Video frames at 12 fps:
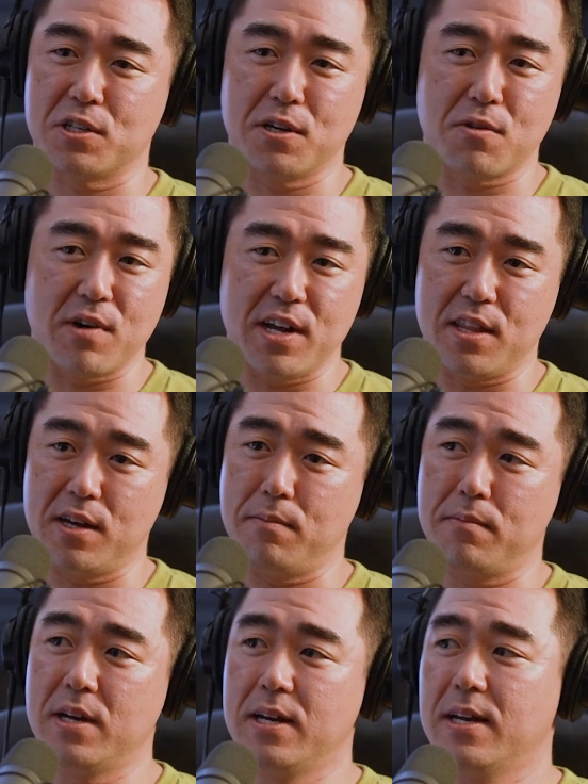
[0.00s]
a good
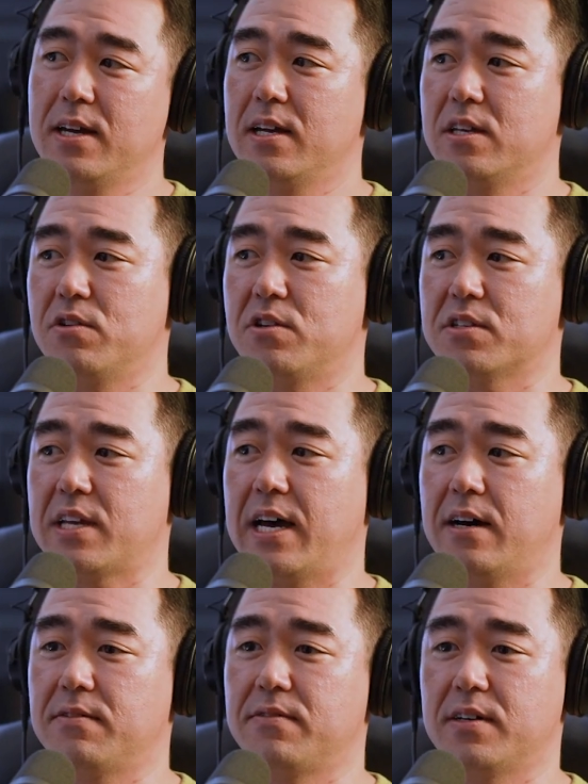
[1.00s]
rhythm. You just
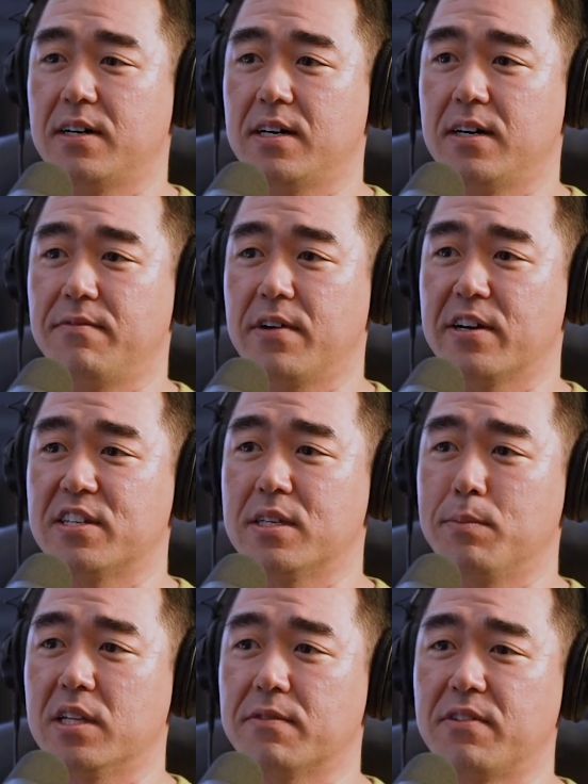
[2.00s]
have uh, very
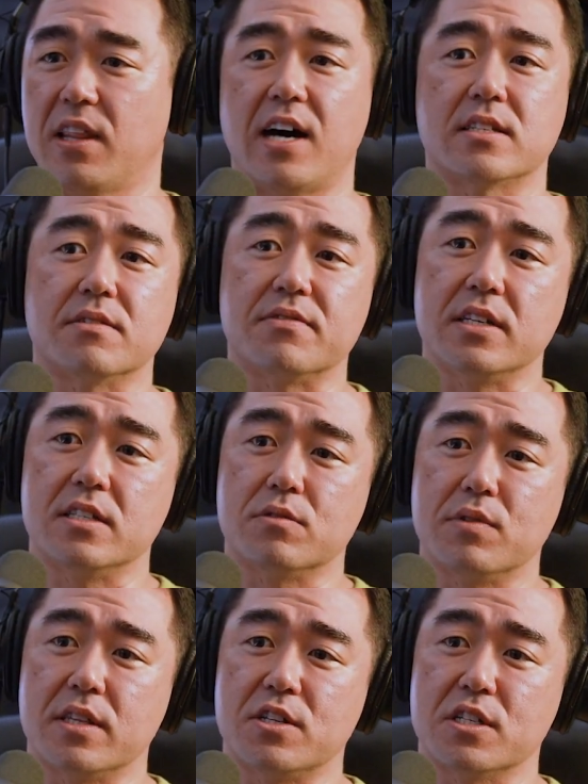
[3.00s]
similar philosophies
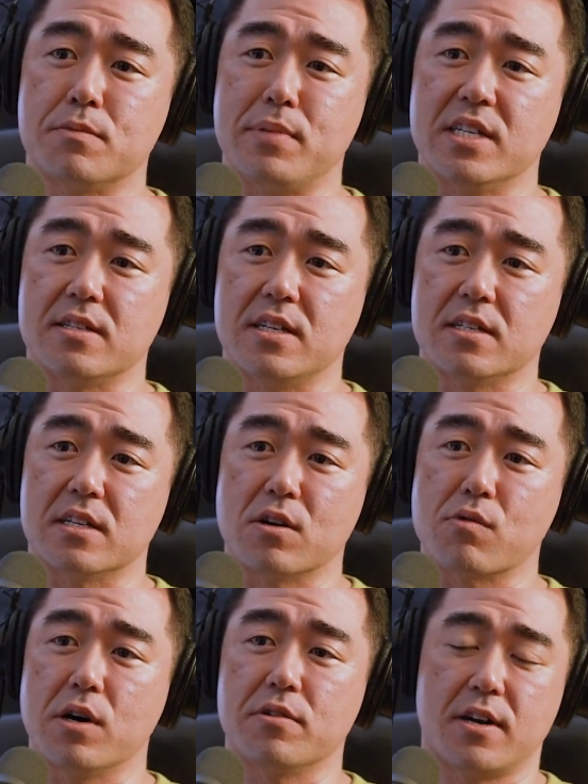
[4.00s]
with just business and
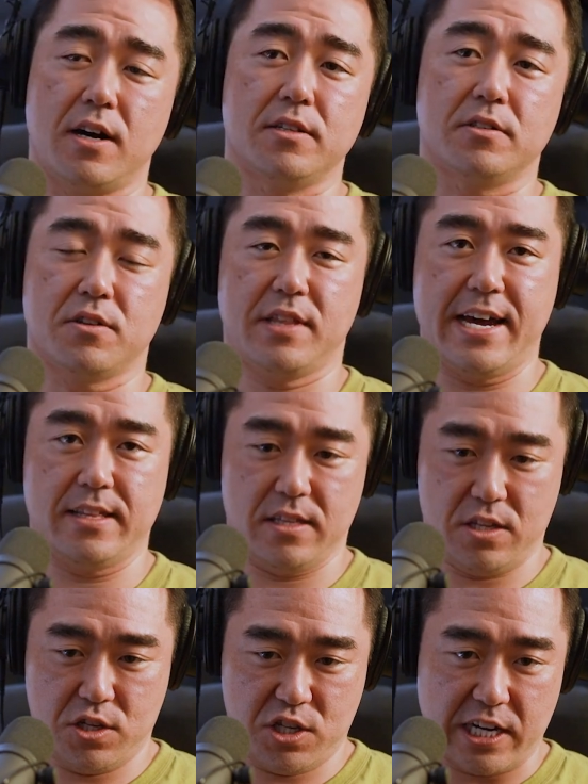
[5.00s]
growth and all this. So that
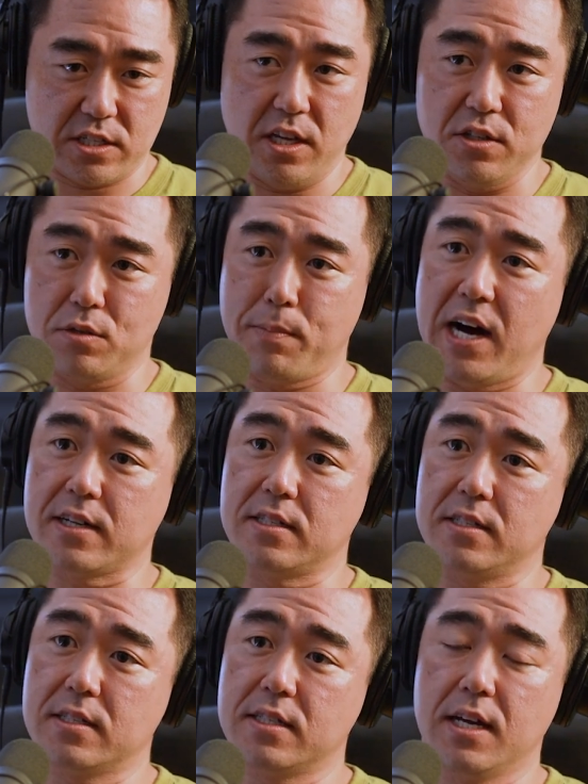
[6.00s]
checks all those
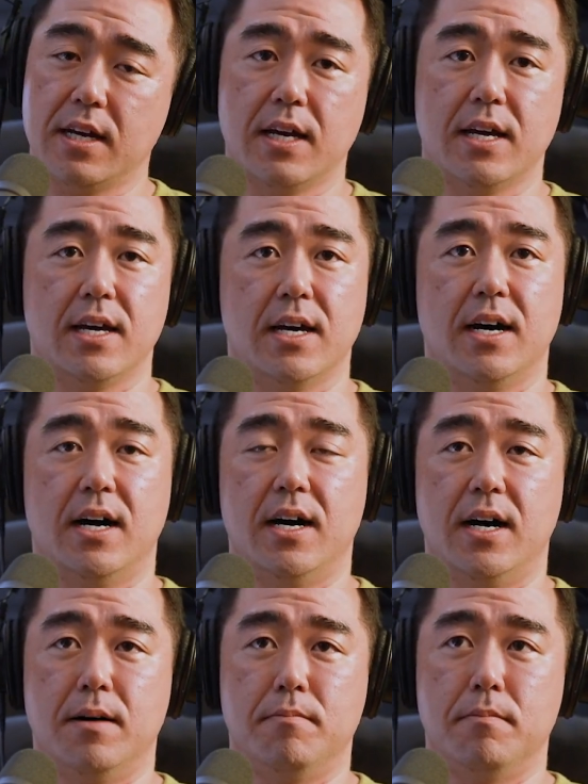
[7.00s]
boxes.
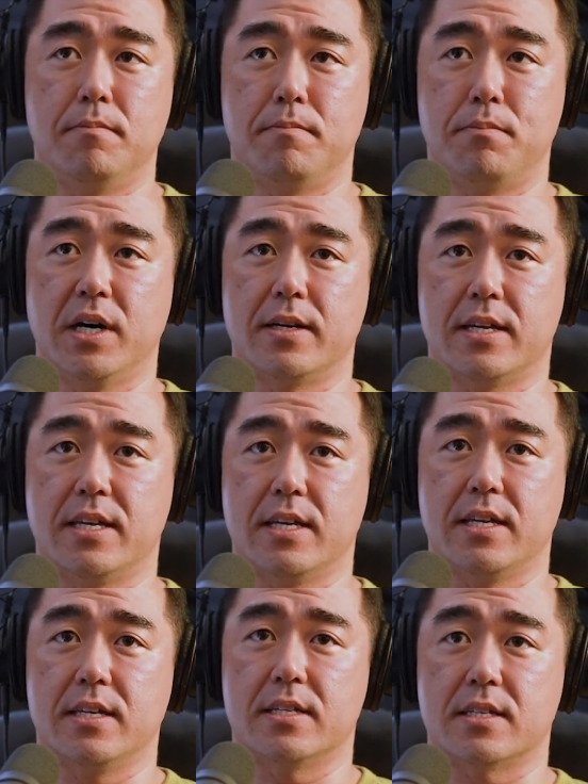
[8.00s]
Um, but
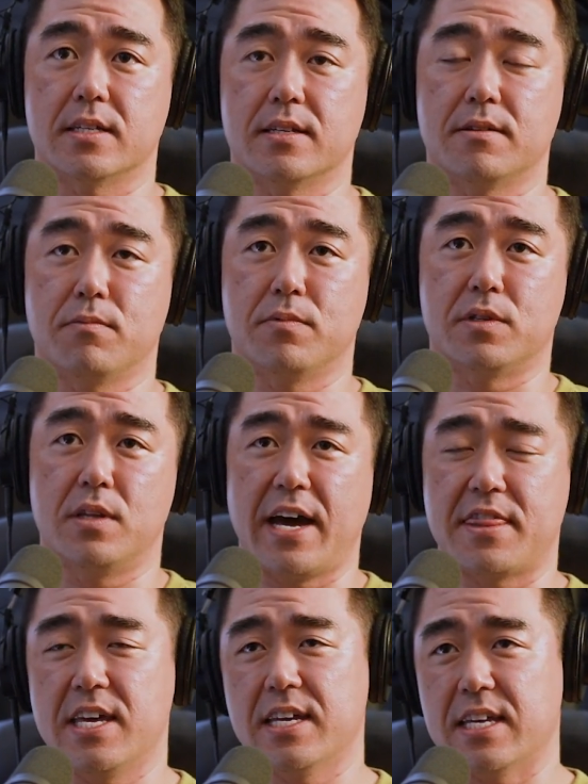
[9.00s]
he's, I
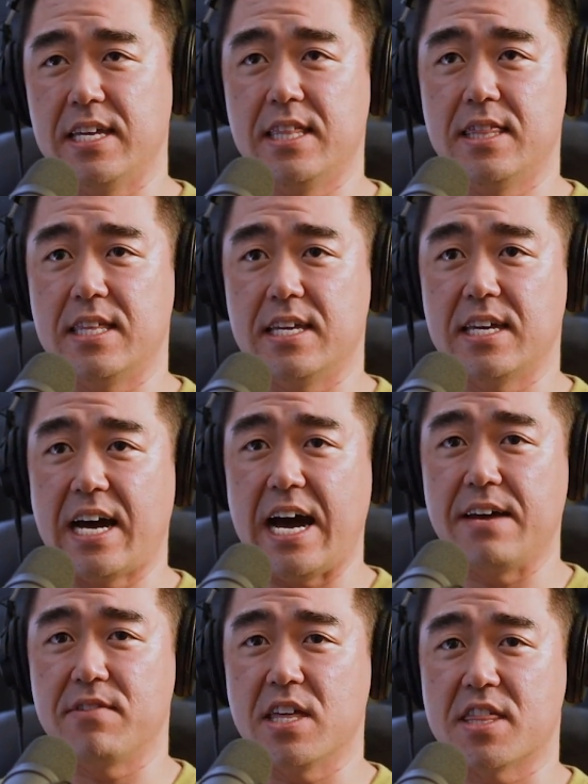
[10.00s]
think, in the
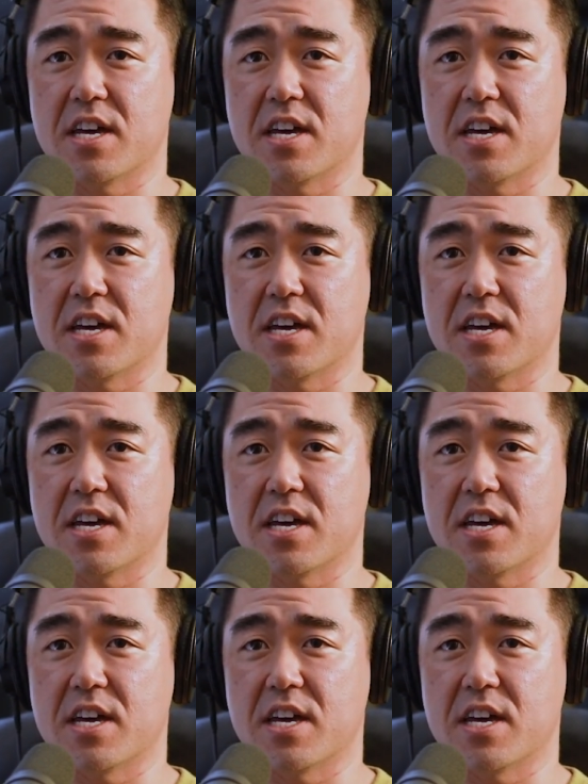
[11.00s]
IV